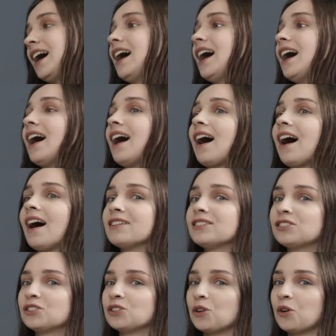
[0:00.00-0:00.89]
Uh,
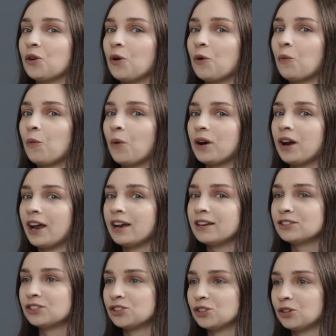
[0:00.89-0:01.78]
so when
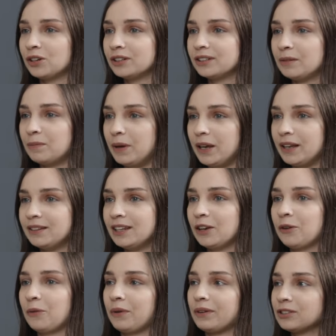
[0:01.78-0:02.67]
I saw
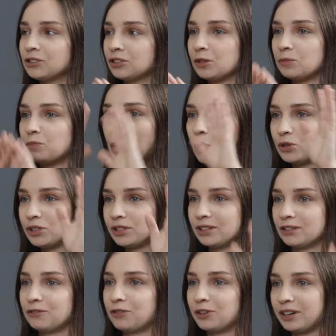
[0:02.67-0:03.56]
debating, when I saw the
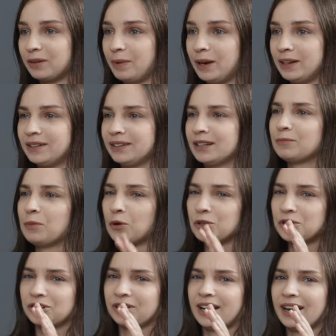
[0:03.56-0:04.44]
poster for debating, the
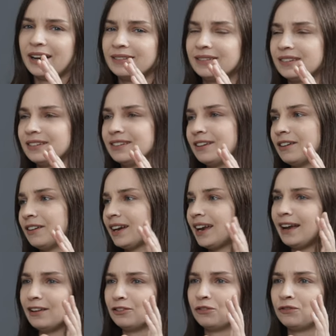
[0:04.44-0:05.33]
poster had the
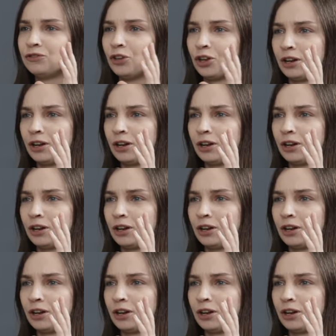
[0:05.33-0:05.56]
head of